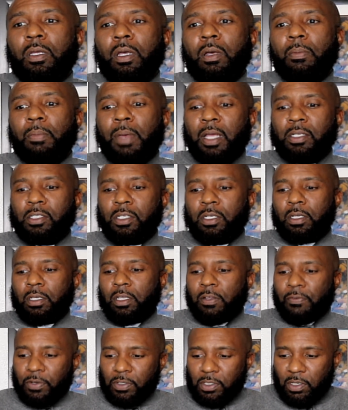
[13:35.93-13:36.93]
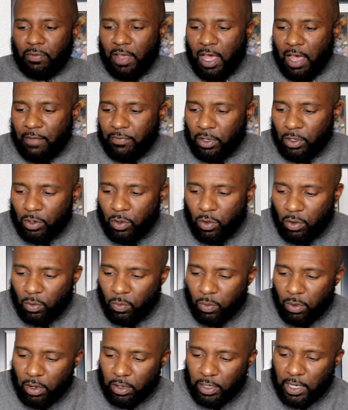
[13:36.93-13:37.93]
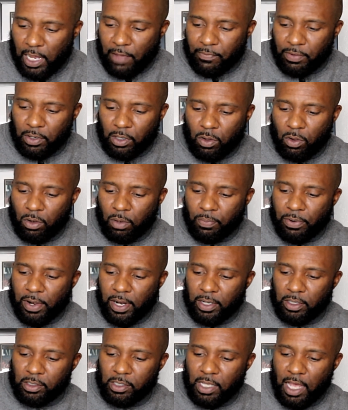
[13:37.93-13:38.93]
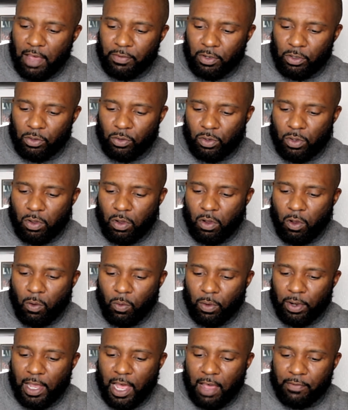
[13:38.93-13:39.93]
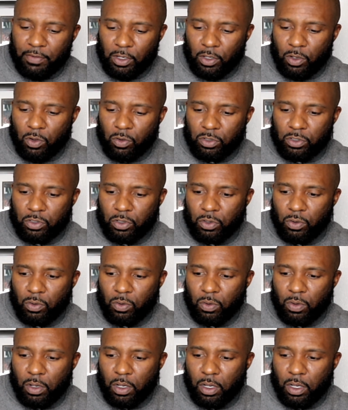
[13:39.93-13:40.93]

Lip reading: Imagine the difference of having to go to work, having to go to practice, having to do your homework, having to go to school.